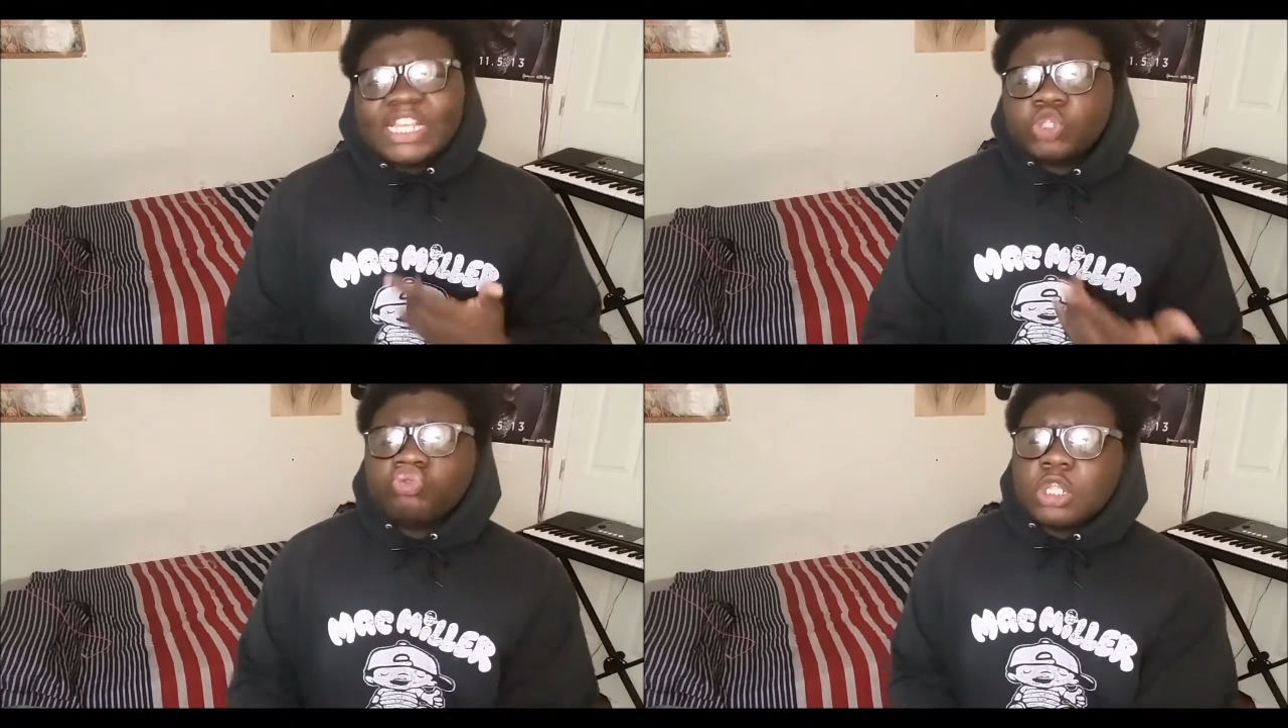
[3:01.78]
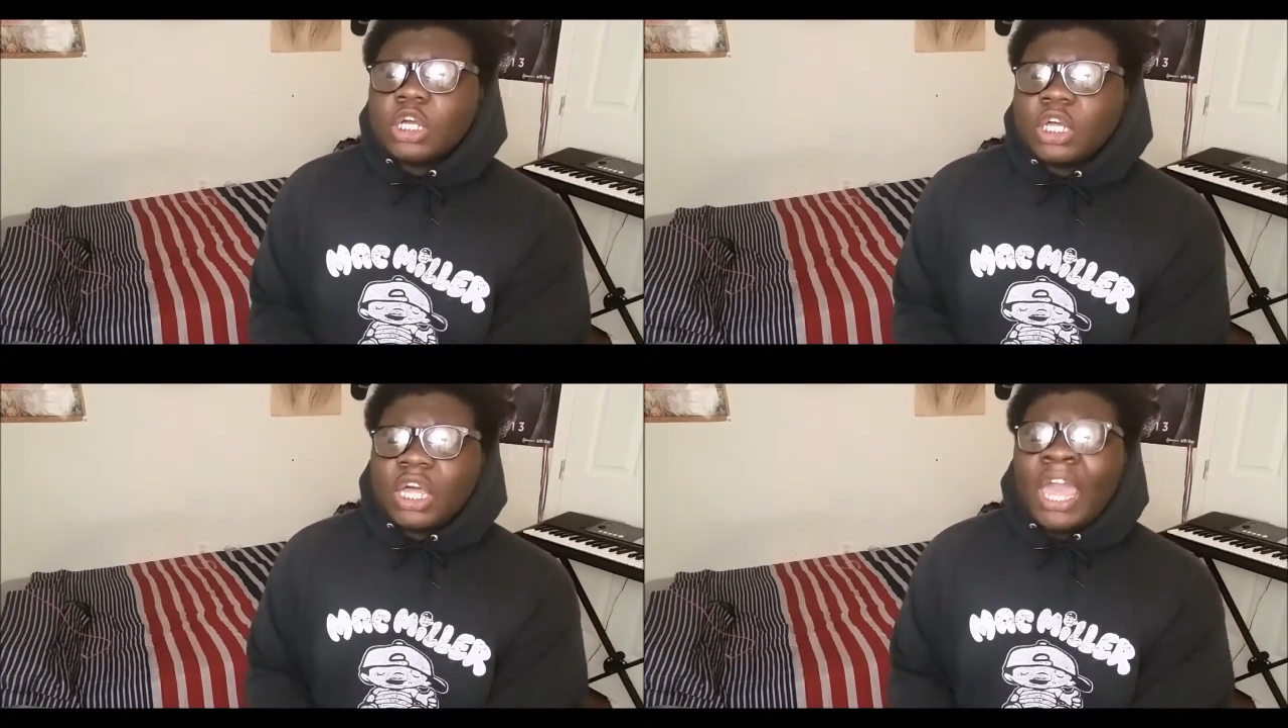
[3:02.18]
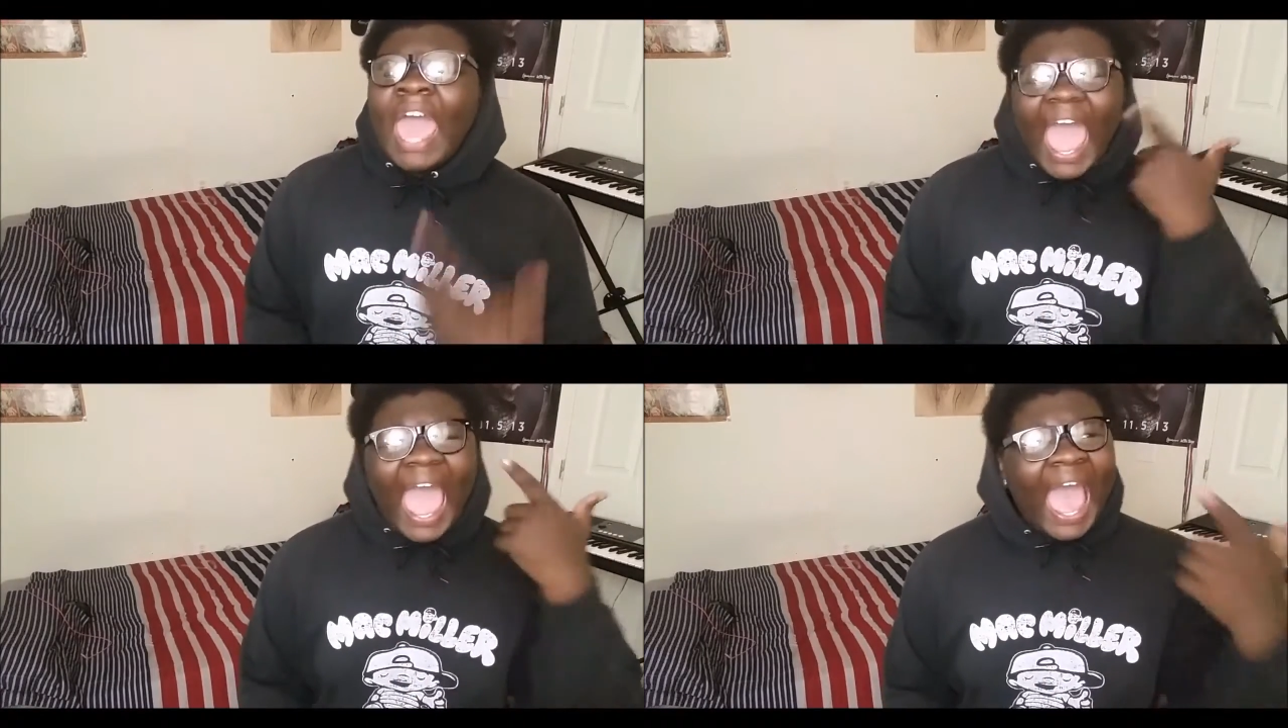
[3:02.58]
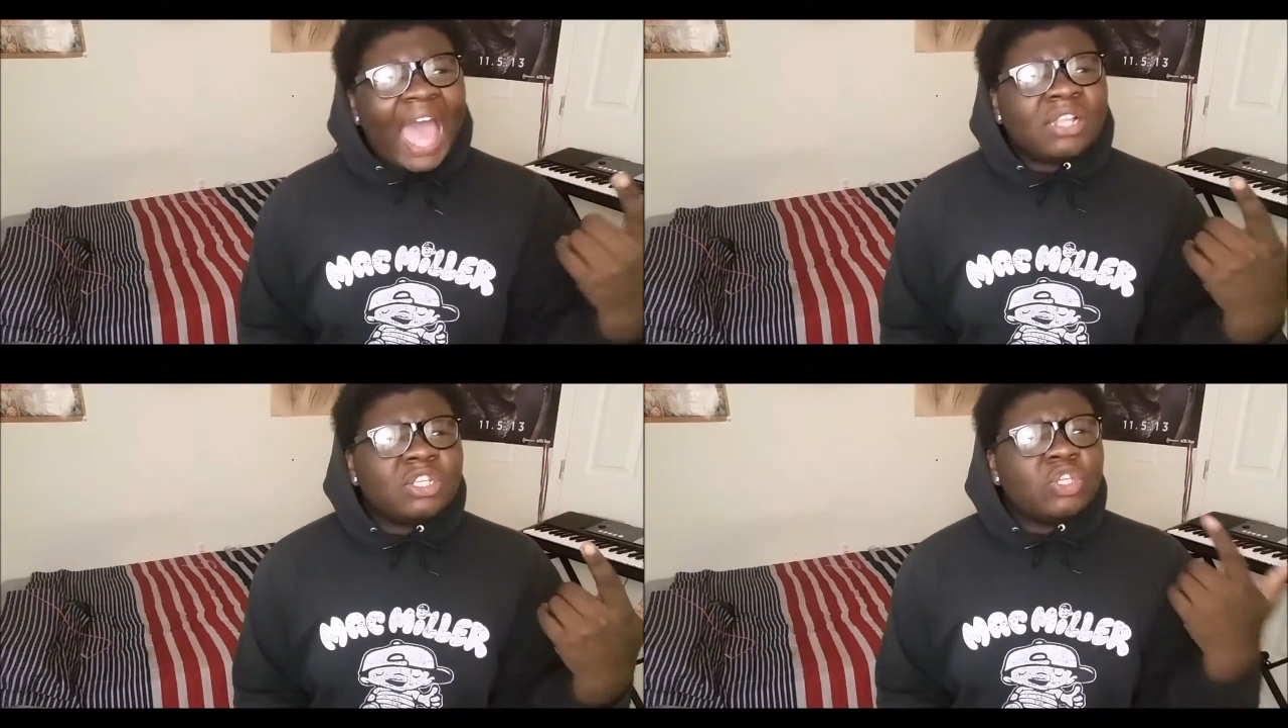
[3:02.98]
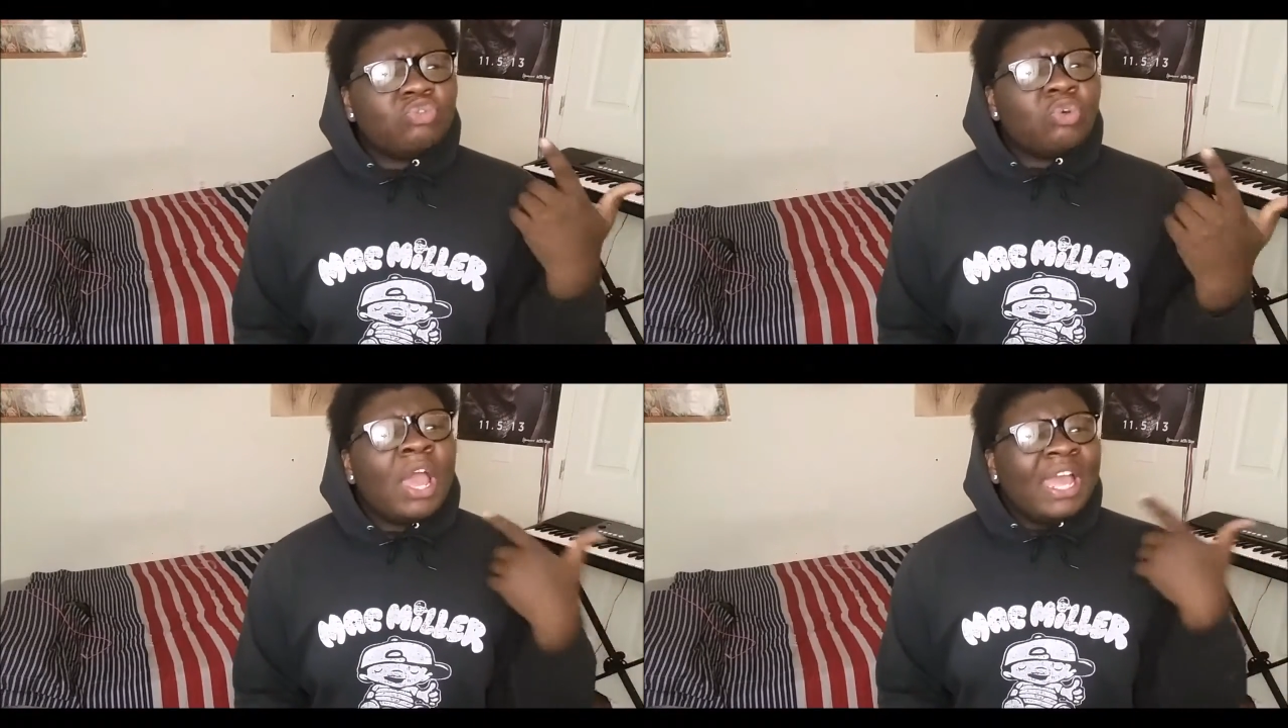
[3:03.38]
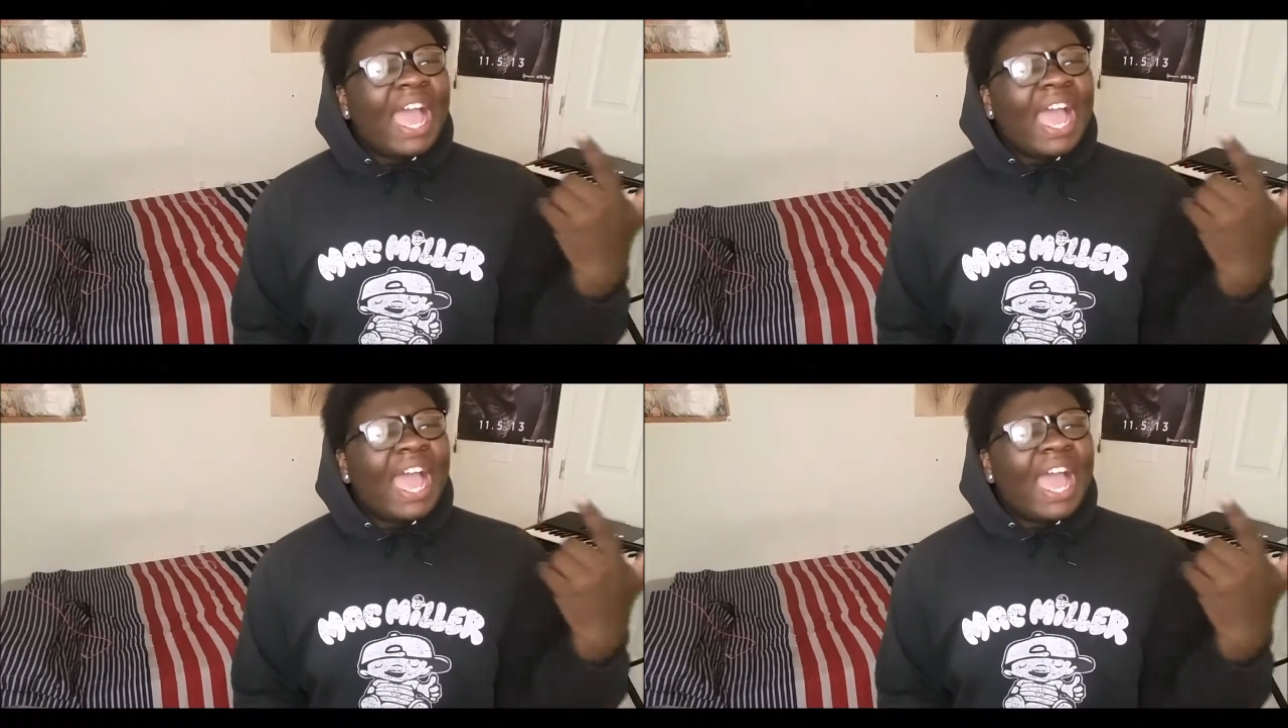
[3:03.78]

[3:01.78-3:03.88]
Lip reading: that you look good, how do you